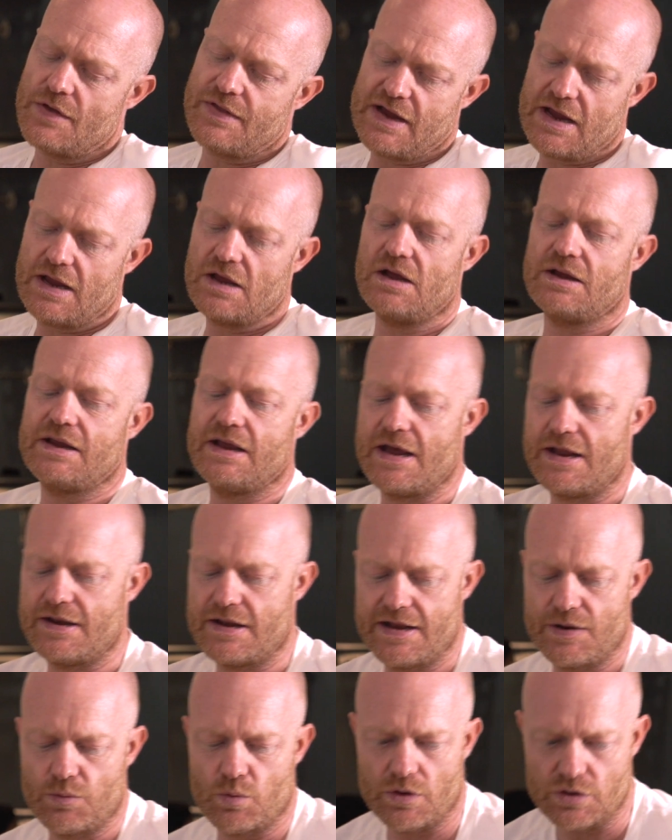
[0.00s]
I think, again,
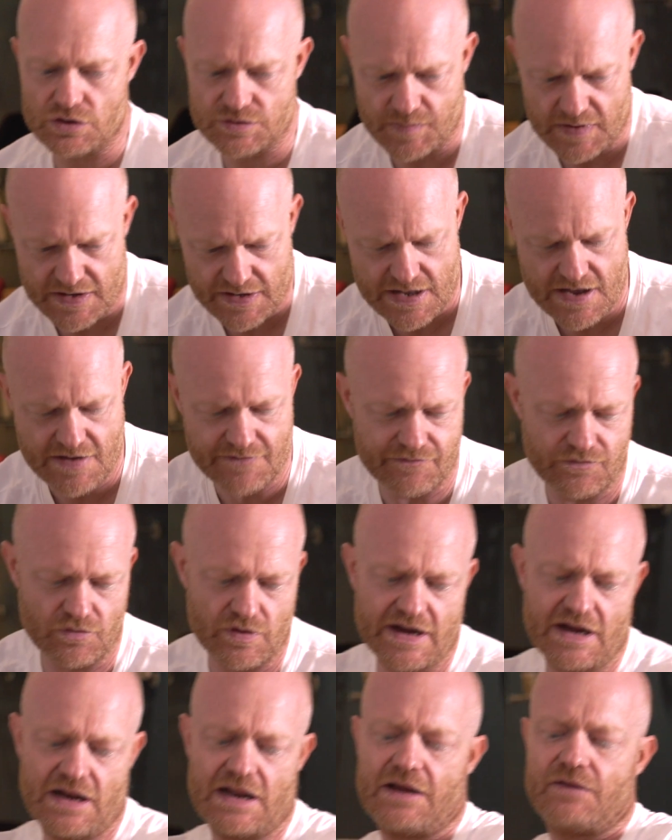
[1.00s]
anyone who's been there for
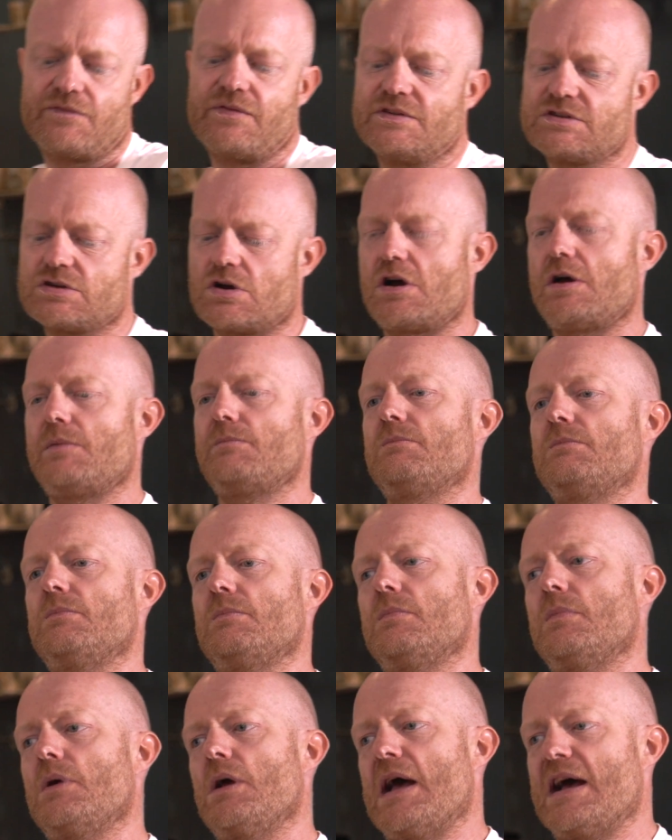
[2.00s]
any length of time
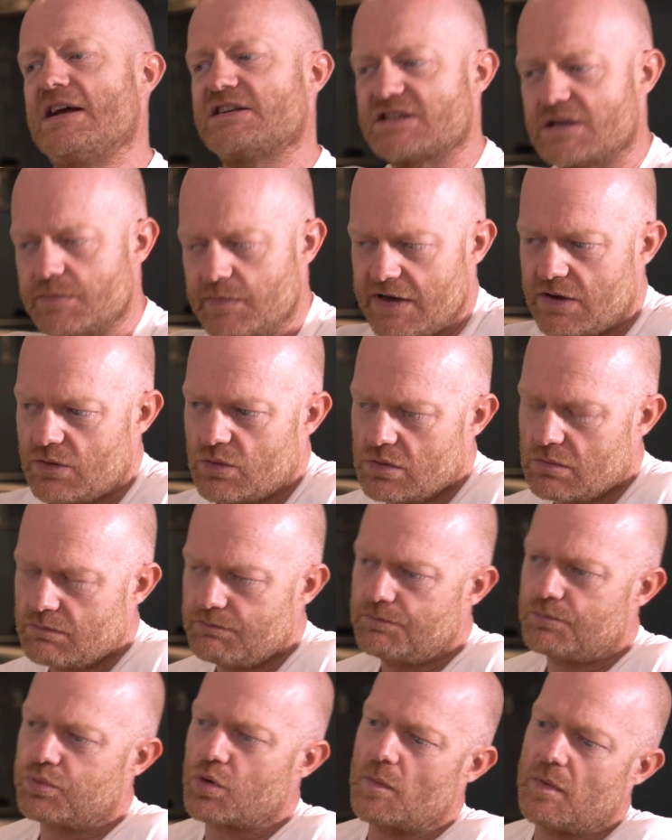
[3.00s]
has to be
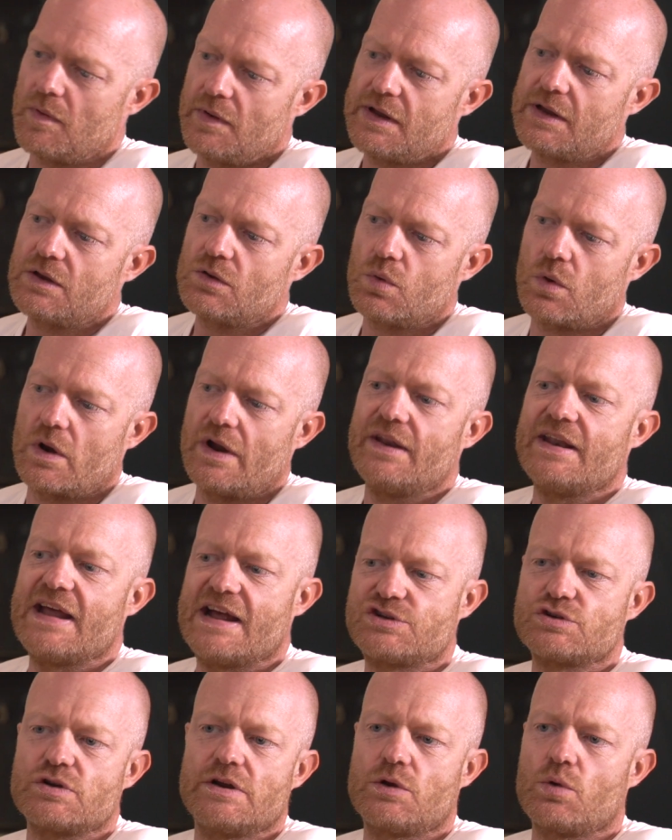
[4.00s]
probably quite
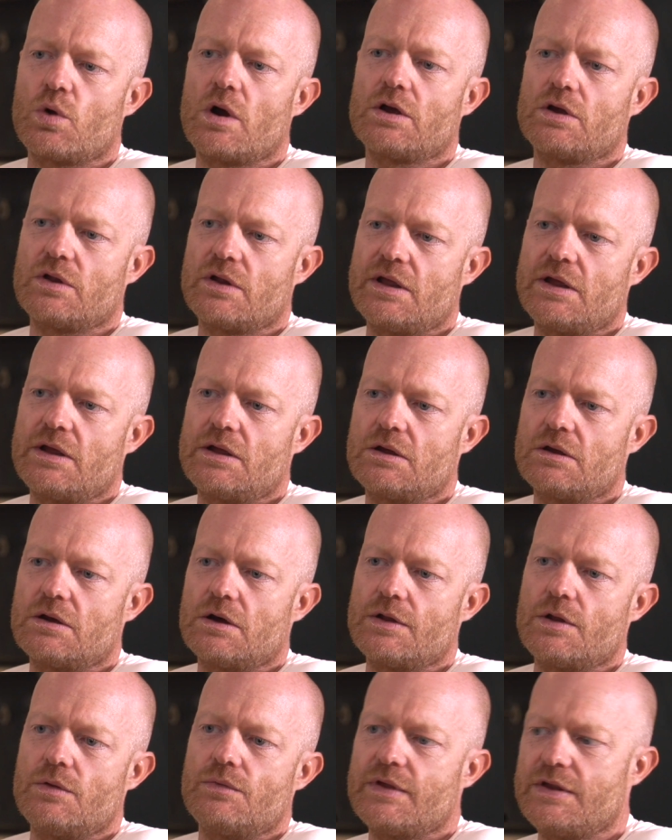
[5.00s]
naturally quite good at it.
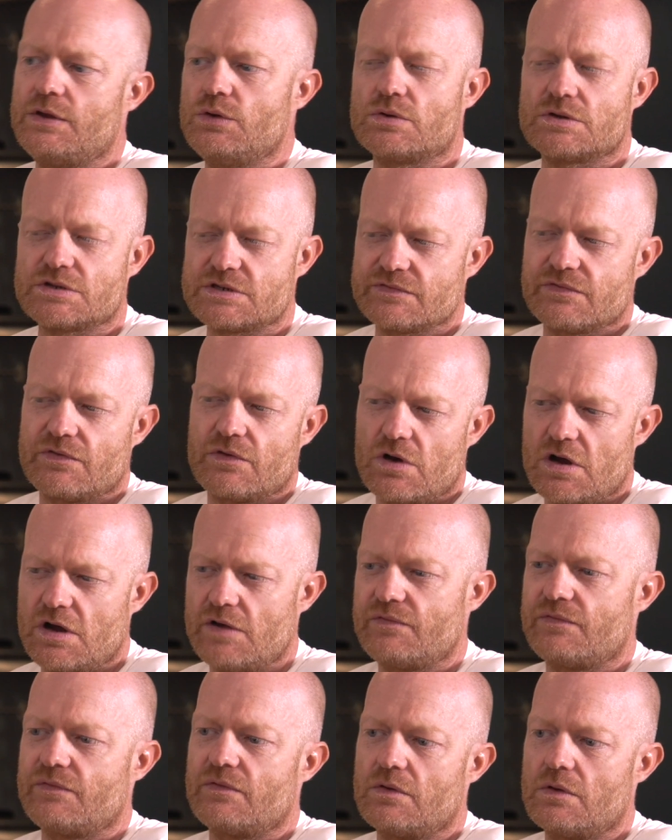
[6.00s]
I don't think you can
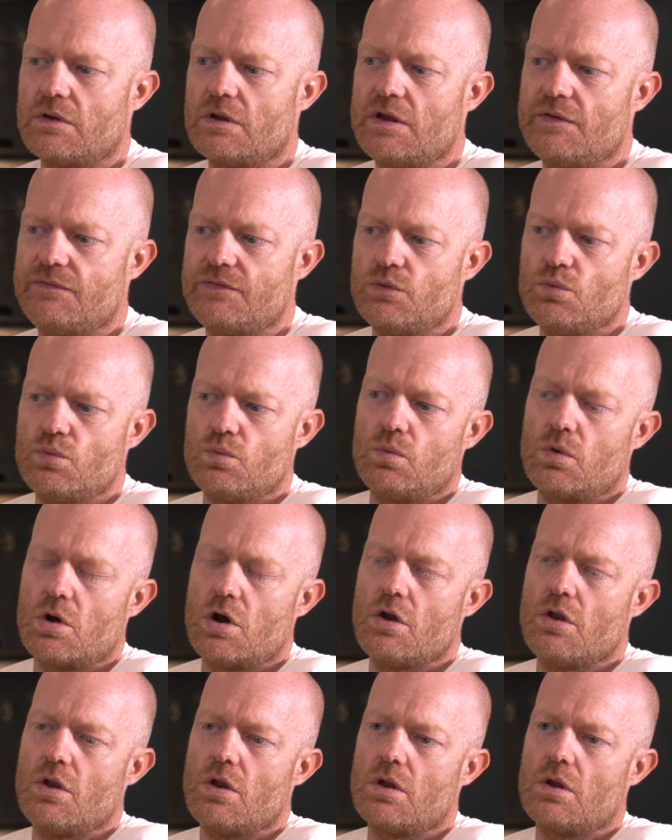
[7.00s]
survive if you
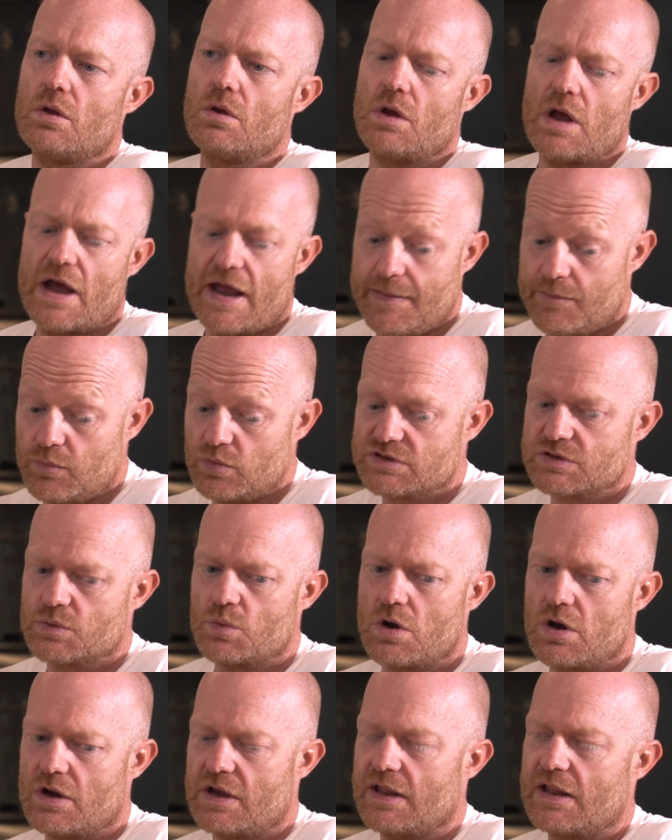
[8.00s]
weren't able to
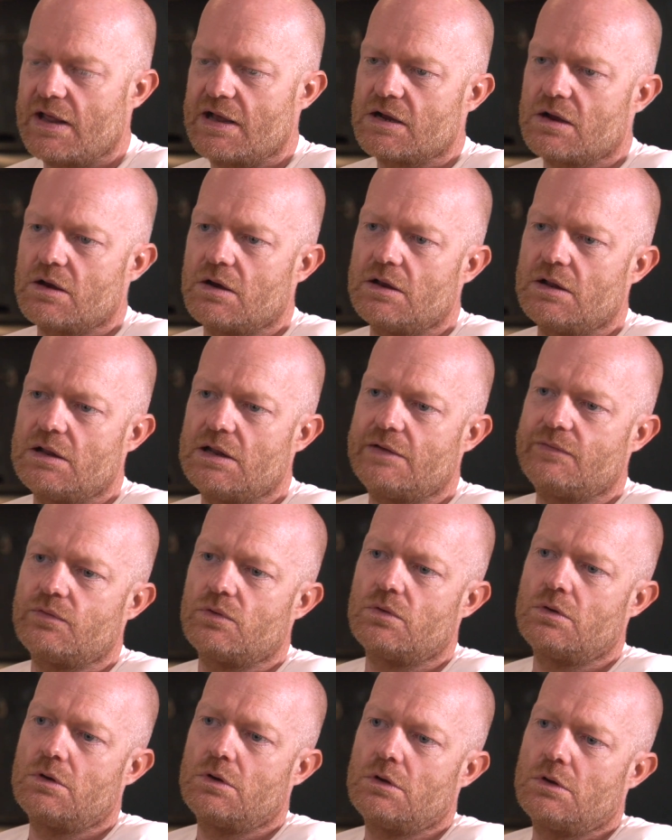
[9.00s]
work at that kind of
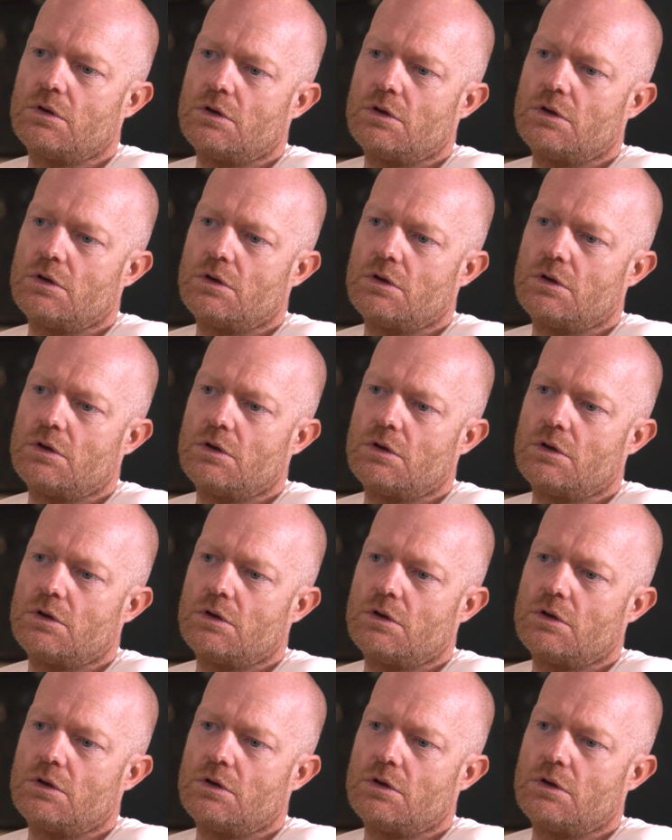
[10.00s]
level.